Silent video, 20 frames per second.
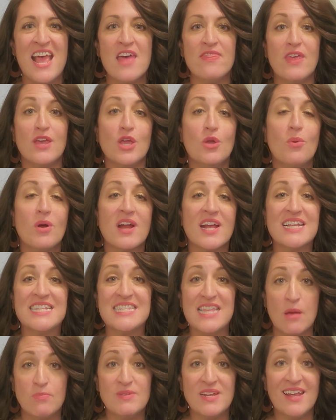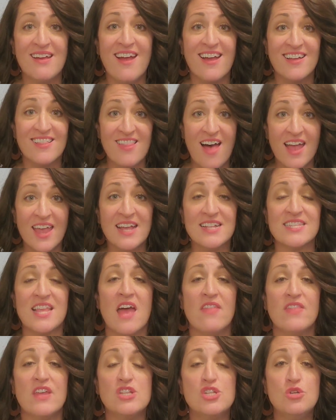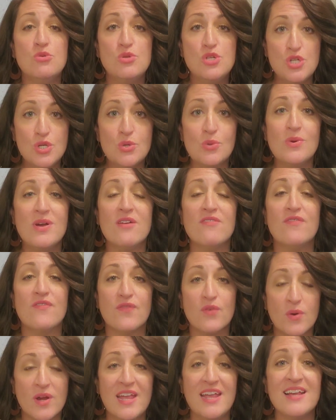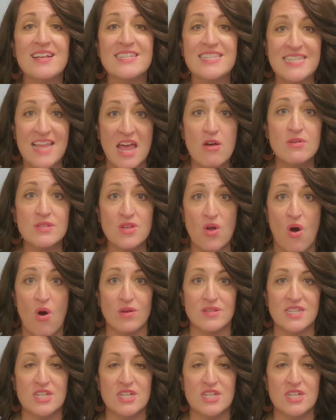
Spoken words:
that you are accepting clients, that you do free sales calls,